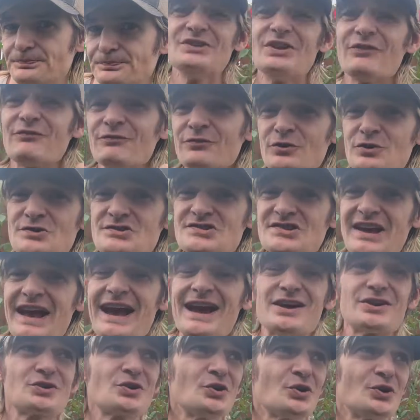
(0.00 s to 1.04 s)
The first
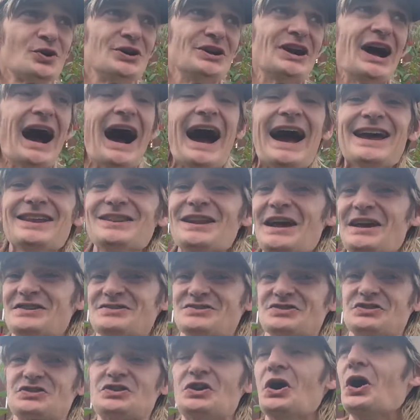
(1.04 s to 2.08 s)
category I like
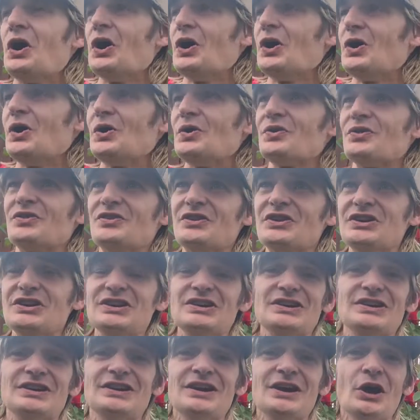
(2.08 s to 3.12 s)
to call
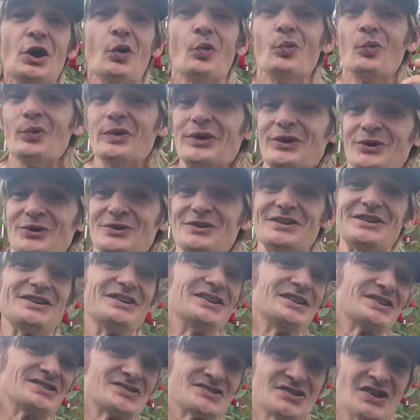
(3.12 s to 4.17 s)
the weird and
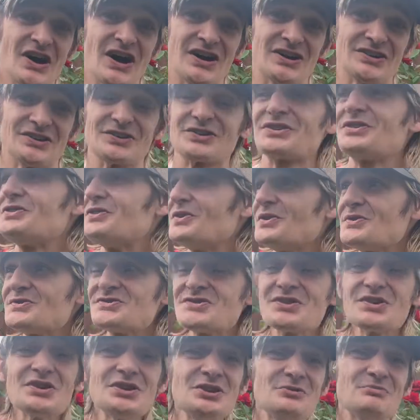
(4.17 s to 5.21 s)
exotic. Those
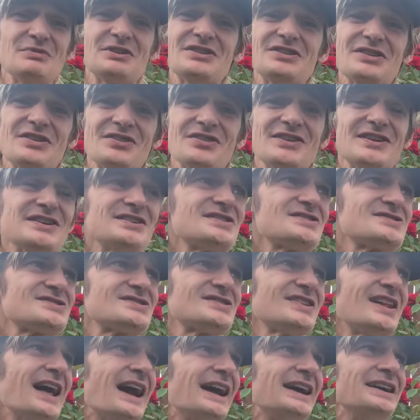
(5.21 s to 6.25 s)
are going to be the things
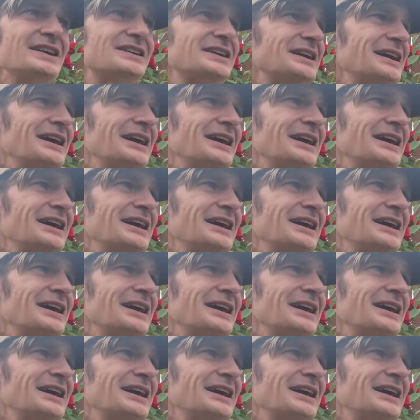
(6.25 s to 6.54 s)
like